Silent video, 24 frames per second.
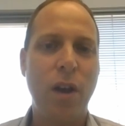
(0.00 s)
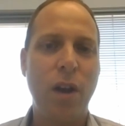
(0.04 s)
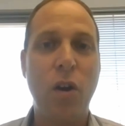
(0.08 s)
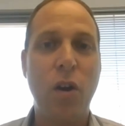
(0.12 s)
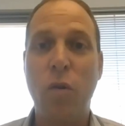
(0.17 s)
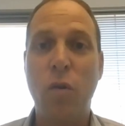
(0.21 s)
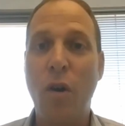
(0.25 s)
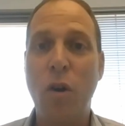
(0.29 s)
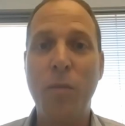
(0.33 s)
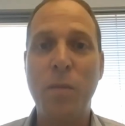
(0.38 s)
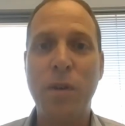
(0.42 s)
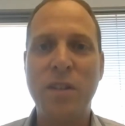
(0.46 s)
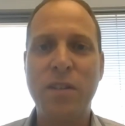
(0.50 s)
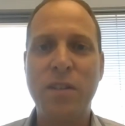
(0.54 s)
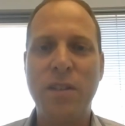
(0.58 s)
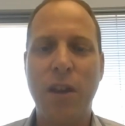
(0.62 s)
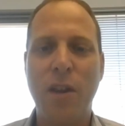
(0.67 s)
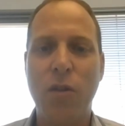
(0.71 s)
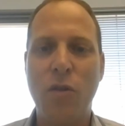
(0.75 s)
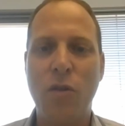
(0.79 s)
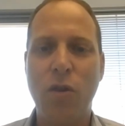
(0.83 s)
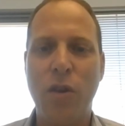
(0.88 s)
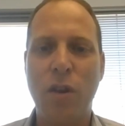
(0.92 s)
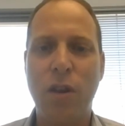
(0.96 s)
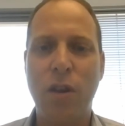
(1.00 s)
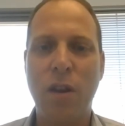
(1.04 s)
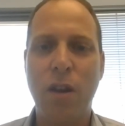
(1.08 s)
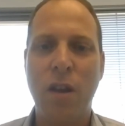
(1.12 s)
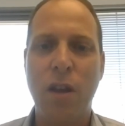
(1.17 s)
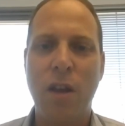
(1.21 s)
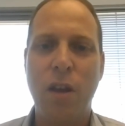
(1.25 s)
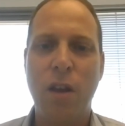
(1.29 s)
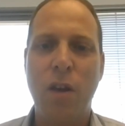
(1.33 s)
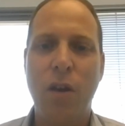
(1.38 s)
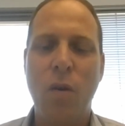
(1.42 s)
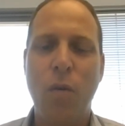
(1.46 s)
a Chrome extension
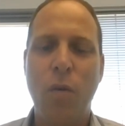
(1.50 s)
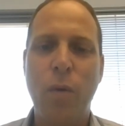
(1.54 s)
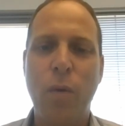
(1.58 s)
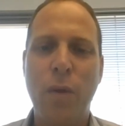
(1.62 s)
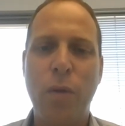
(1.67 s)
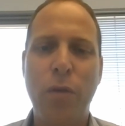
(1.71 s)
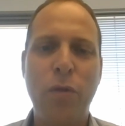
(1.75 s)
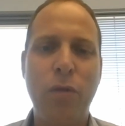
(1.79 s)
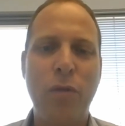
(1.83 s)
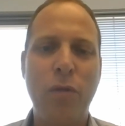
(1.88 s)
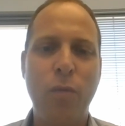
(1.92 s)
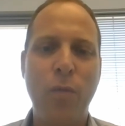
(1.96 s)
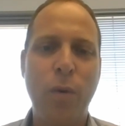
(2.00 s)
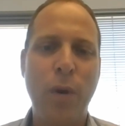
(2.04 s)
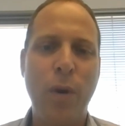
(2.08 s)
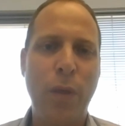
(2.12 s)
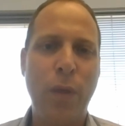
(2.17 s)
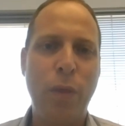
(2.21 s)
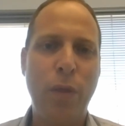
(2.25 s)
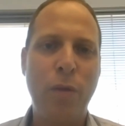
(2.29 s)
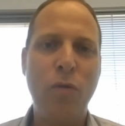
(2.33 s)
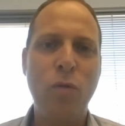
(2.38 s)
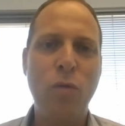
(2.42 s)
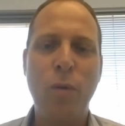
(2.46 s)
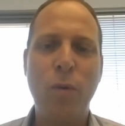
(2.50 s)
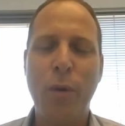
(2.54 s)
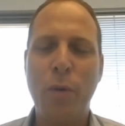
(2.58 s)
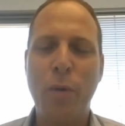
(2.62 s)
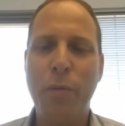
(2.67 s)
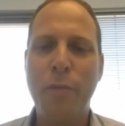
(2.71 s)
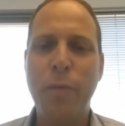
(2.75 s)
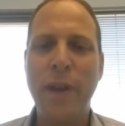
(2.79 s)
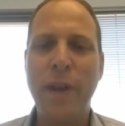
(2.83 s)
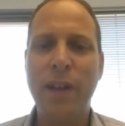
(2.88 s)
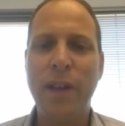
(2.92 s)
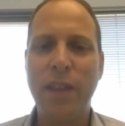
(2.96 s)
with two or
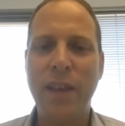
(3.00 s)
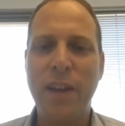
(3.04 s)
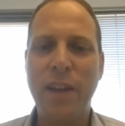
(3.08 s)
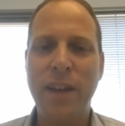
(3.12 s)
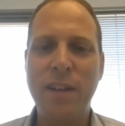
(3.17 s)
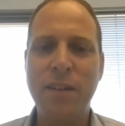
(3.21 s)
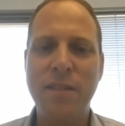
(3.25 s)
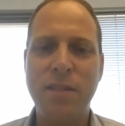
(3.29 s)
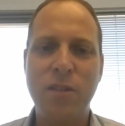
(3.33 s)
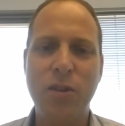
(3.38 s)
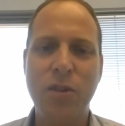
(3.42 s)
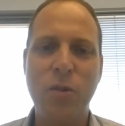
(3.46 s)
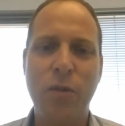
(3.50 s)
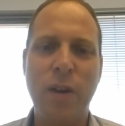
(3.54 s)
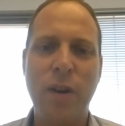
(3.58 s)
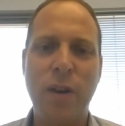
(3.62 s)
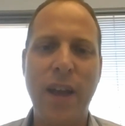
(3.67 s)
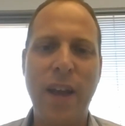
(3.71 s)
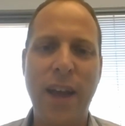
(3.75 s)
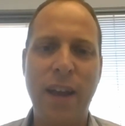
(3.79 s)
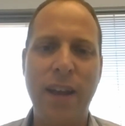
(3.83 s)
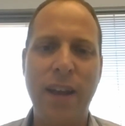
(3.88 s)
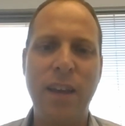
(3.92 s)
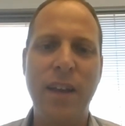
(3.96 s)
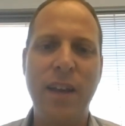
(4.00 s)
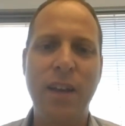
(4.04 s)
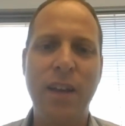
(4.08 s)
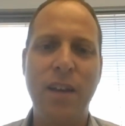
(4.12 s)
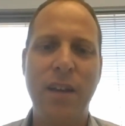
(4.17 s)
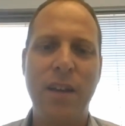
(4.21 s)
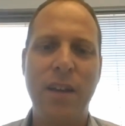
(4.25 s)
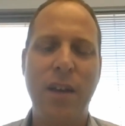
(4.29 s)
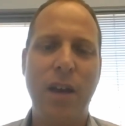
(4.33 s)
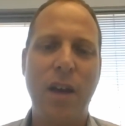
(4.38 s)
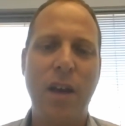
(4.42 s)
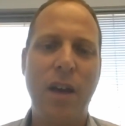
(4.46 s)
three clicks, you're
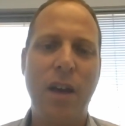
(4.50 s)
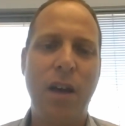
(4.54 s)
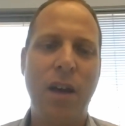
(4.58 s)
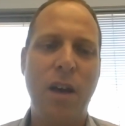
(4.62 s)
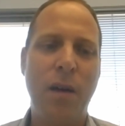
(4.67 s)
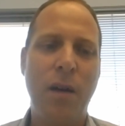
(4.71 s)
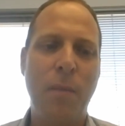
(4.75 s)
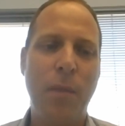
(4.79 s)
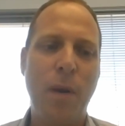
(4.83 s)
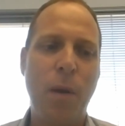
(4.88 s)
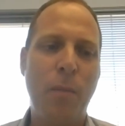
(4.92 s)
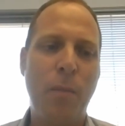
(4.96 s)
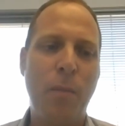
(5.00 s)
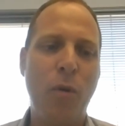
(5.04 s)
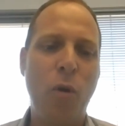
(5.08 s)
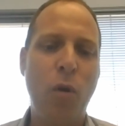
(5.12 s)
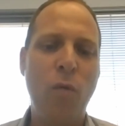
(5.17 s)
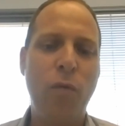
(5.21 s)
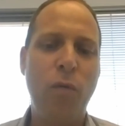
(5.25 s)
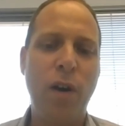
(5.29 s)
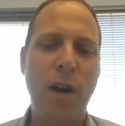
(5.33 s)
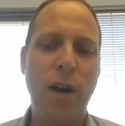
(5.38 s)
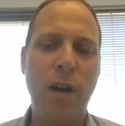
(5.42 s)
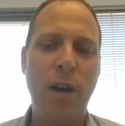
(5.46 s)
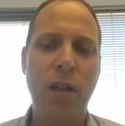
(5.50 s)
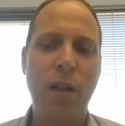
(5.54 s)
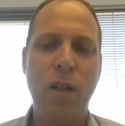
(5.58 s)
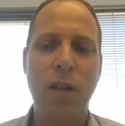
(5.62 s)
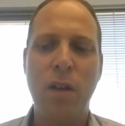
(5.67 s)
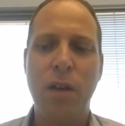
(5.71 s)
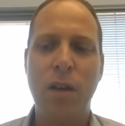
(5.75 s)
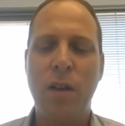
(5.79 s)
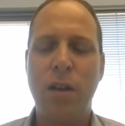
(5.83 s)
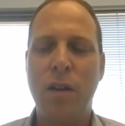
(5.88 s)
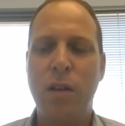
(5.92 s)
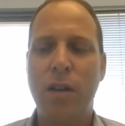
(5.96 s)
adding a profile,
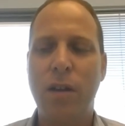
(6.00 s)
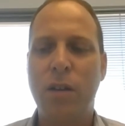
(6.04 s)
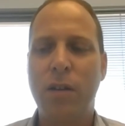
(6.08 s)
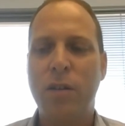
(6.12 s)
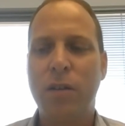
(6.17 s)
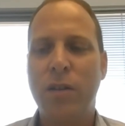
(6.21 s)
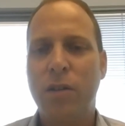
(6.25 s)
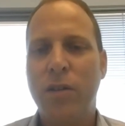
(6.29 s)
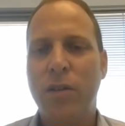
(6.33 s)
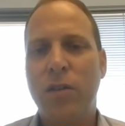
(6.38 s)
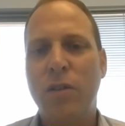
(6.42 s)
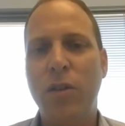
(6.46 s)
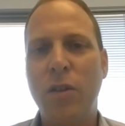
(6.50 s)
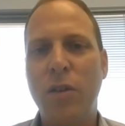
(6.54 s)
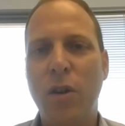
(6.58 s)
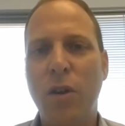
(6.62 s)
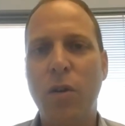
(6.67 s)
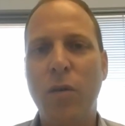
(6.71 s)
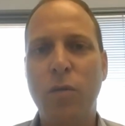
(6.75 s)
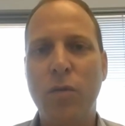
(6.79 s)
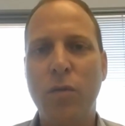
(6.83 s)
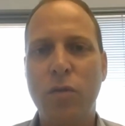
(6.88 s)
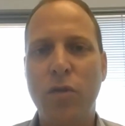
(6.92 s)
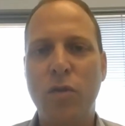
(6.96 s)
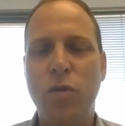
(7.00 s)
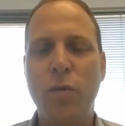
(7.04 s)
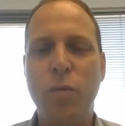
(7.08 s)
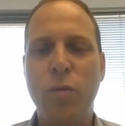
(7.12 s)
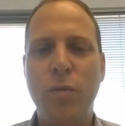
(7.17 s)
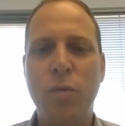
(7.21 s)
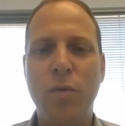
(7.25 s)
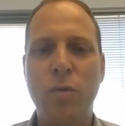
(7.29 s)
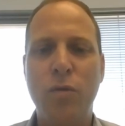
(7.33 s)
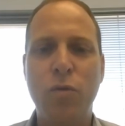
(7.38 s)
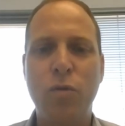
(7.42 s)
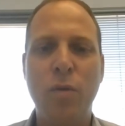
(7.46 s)
you know,
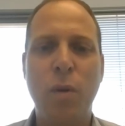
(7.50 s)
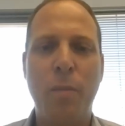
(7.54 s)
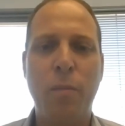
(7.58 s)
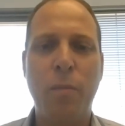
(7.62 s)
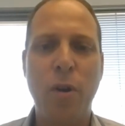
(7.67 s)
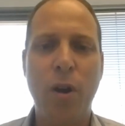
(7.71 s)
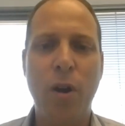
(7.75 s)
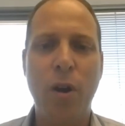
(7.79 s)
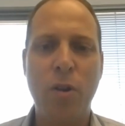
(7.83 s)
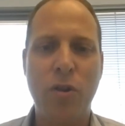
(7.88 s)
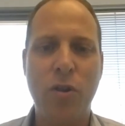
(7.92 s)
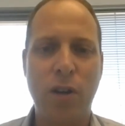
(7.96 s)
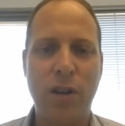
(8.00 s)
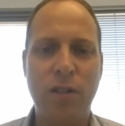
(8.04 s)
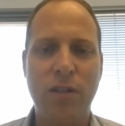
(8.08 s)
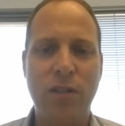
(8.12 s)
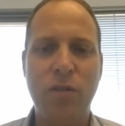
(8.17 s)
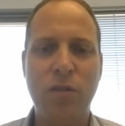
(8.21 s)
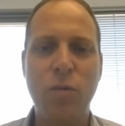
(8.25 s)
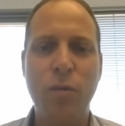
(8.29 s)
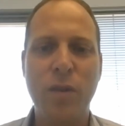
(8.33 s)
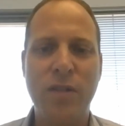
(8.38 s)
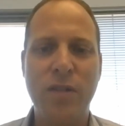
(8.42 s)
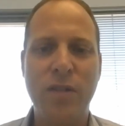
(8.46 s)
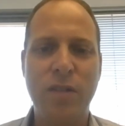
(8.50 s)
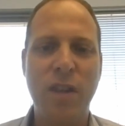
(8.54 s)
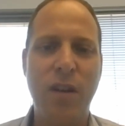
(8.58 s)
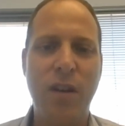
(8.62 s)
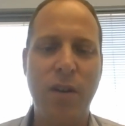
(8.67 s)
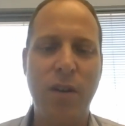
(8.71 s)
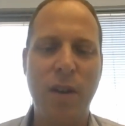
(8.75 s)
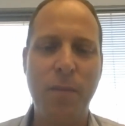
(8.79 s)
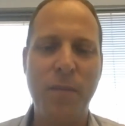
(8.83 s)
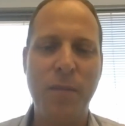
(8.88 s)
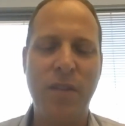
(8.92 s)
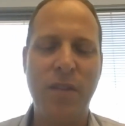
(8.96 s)
to a project, to a
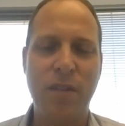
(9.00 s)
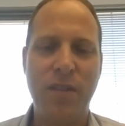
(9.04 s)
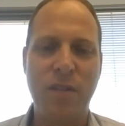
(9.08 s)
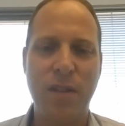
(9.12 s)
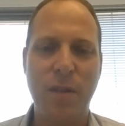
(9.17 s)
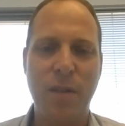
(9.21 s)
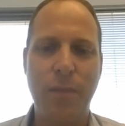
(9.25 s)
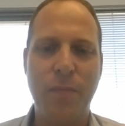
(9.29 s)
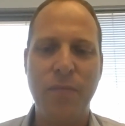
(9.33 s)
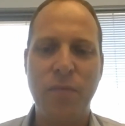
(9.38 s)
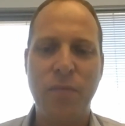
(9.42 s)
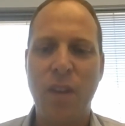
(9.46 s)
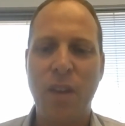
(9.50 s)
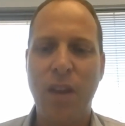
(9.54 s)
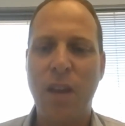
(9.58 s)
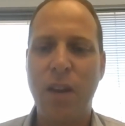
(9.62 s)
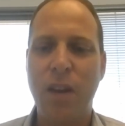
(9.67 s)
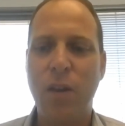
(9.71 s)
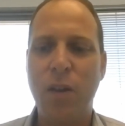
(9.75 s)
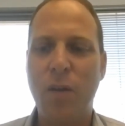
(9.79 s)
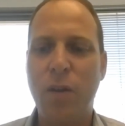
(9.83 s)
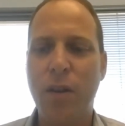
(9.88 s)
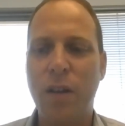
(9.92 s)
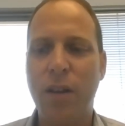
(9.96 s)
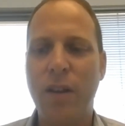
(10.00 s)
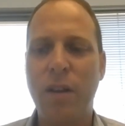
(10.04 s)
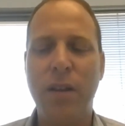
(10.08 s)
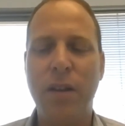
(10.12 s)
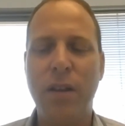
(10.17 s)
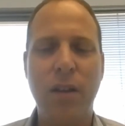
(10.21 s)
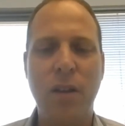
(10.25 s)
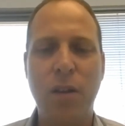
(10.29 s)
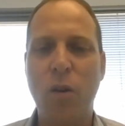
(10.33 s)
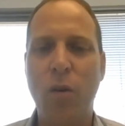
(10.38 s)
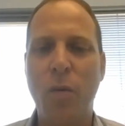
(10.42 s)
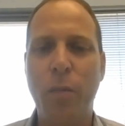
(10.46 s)
CRM system. And you can,
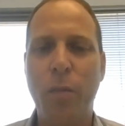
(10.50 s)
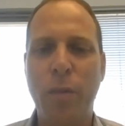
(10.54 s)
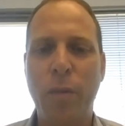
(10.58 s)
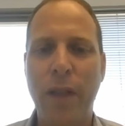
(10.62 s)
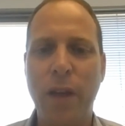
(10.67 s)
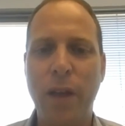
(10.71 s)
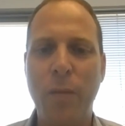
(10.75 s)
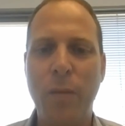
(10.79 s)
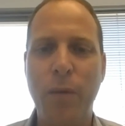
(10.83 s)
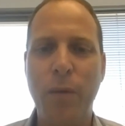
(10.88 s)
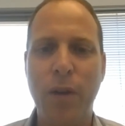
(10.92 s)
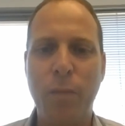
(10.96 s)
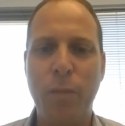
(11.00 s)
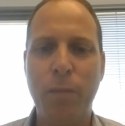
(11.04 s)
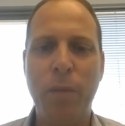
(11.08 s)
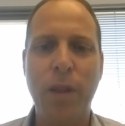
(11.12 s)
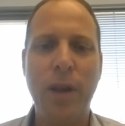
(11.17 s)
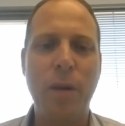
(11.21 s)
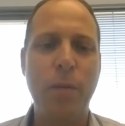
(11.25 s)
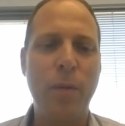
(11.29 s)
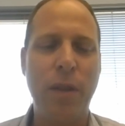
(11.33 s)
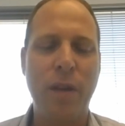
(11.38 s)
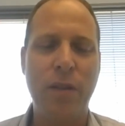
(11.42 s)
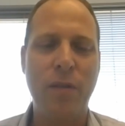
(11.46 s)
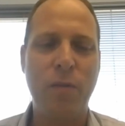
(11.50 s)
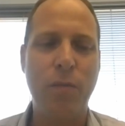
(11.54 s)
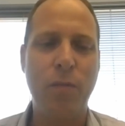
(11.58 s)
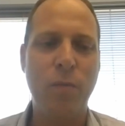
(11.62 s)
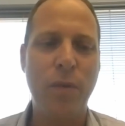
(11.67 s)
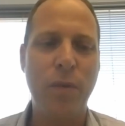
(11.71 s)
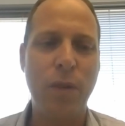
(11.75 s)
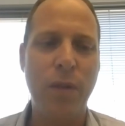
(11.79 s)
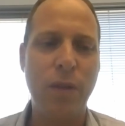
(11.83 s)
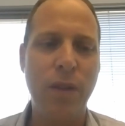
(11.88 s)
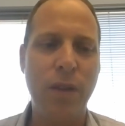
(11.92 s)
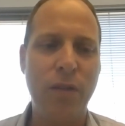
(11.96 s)
you know, play with it, play with it,
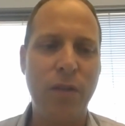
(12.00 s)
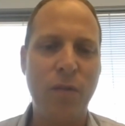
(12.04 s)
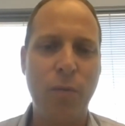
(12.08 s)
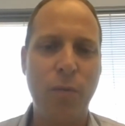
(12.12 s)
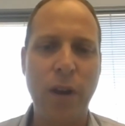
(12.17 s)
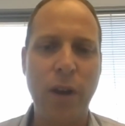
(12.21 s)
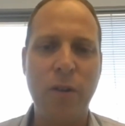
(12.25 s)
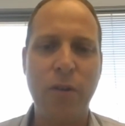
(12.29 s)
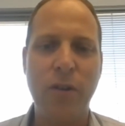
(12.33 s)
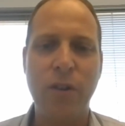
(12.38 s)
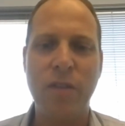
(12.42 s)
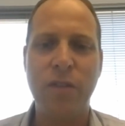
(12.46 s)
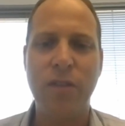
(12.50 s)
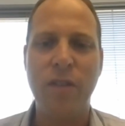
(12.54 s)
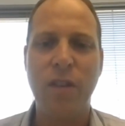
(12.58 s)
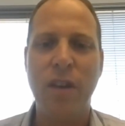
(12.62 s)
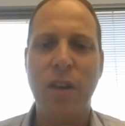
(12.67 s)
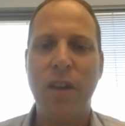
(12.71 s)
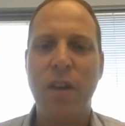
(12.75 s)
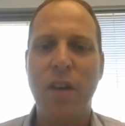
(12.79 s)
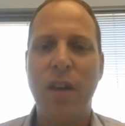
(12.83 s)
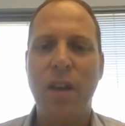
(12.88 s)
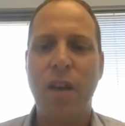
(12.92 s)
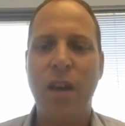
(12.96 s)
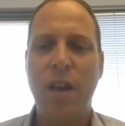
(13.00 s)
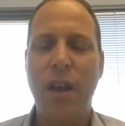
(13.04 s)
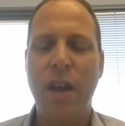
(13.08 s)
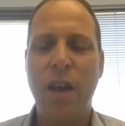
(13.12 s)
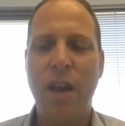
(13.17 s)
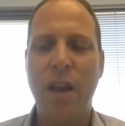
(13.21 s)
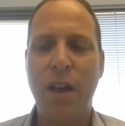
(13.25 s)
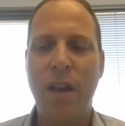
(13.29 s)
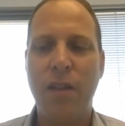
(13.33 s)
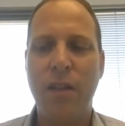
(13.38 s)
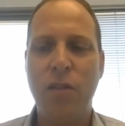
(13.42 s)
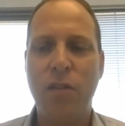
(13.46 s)
with these records
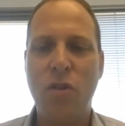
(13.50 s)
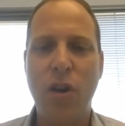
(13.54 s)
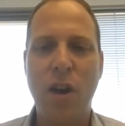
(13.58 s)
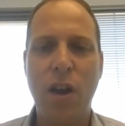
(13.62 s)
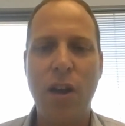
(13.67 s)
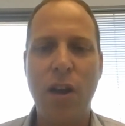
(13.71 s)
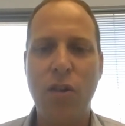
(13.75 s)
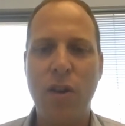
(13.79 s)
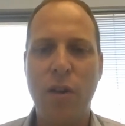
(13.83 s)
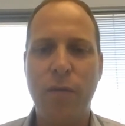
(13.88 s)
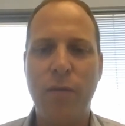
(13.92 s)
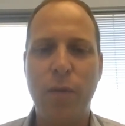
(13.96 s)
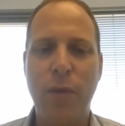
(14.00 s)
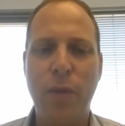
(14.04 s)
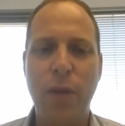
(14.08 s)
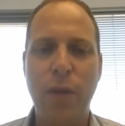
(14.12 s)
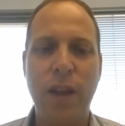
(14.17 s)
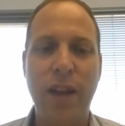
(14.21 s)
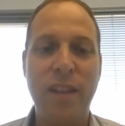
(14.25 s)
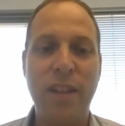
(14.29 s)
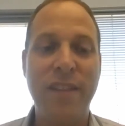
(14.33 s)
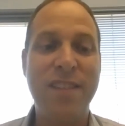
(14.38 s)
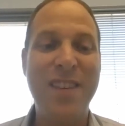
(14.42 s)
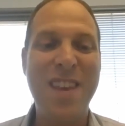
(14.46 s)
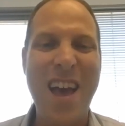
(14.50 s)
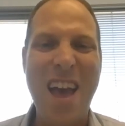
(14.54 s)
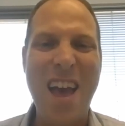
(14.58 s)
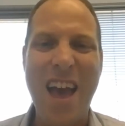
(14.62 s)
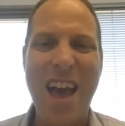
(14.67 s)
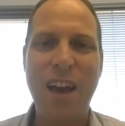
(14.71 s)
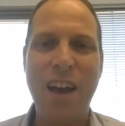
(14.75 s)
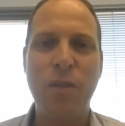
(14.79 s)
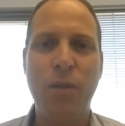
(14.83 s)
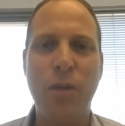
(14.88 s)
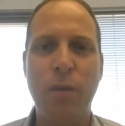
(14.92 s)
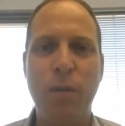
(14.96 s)
and change everything and
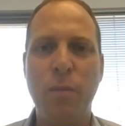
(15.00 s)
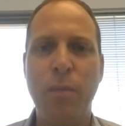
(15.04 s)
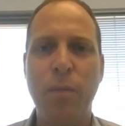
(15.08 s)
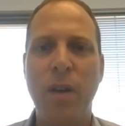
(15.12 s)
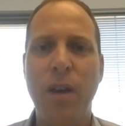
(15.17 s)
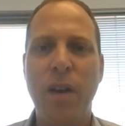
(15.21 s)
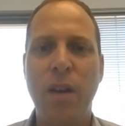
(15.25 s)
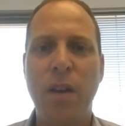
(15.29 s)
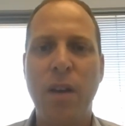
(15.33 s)
tag them,